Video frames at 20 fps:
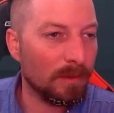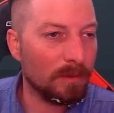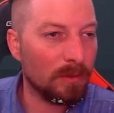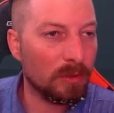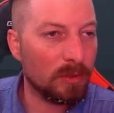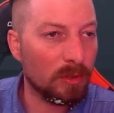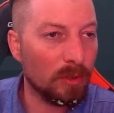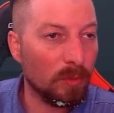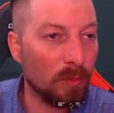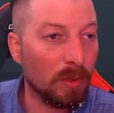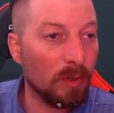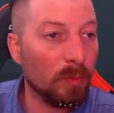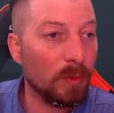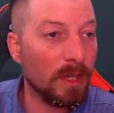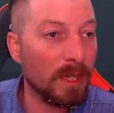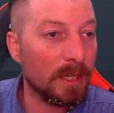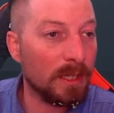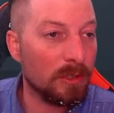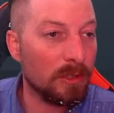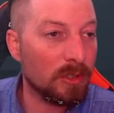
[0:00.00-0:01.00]
So one way
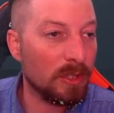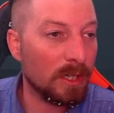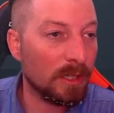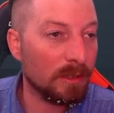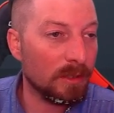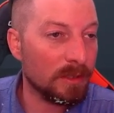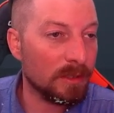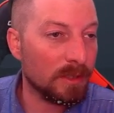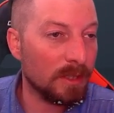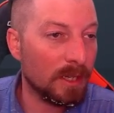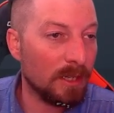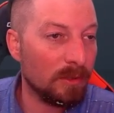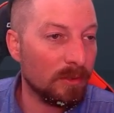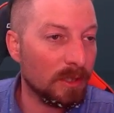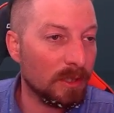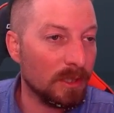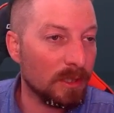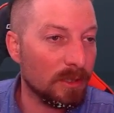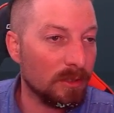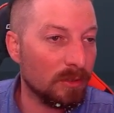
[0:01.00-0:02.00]
I could check this out
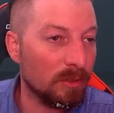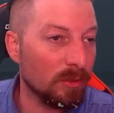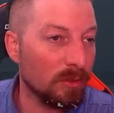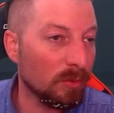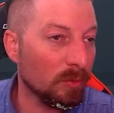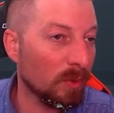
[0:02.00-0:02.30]
is to